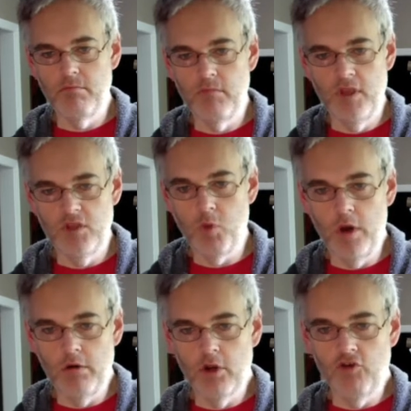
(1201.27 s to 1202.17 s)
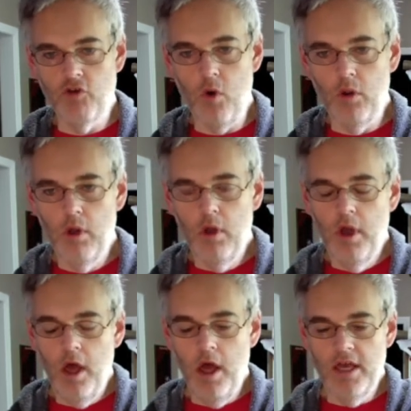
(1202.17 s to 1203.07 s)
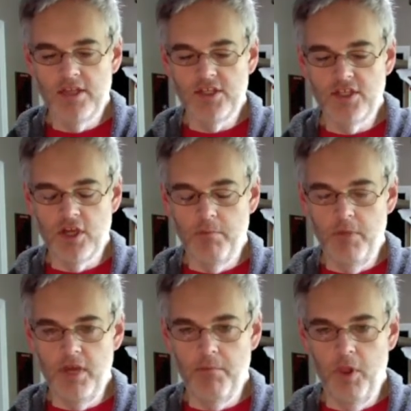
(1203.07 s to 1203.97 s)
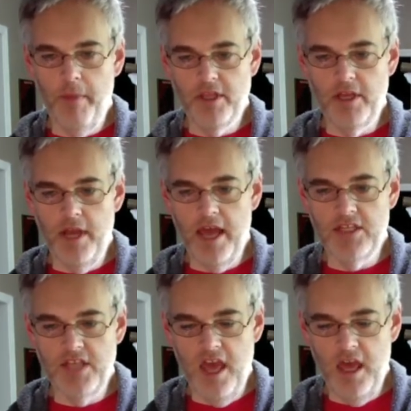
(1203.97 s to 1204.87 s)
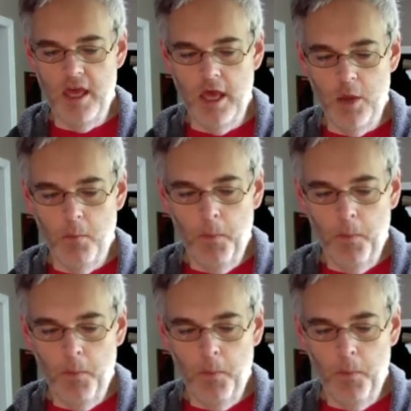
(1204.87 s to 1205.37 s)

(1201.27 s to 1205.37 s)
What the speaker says: as one control. Since it could be implemented as a